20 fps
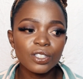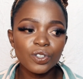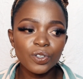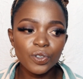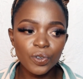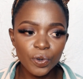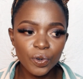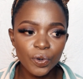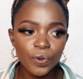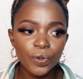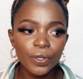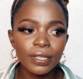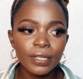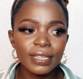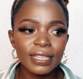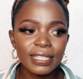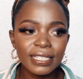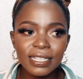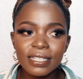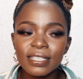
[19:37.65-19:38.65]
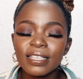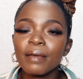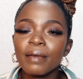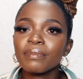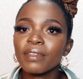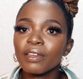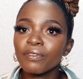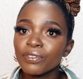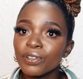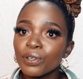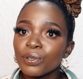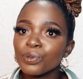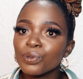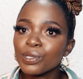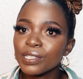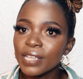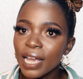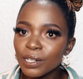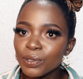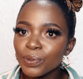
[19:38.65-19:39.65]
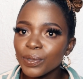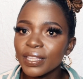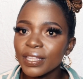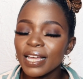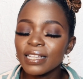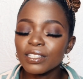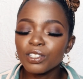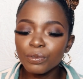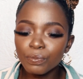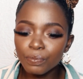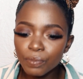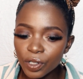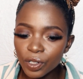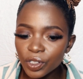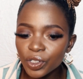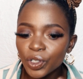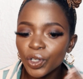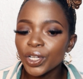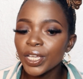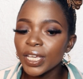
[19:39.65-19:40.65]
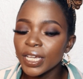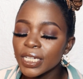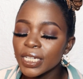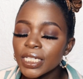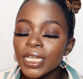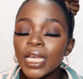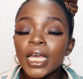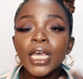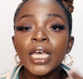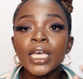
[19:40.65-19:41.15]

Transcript: You know, just something for you to start with as you build your kit,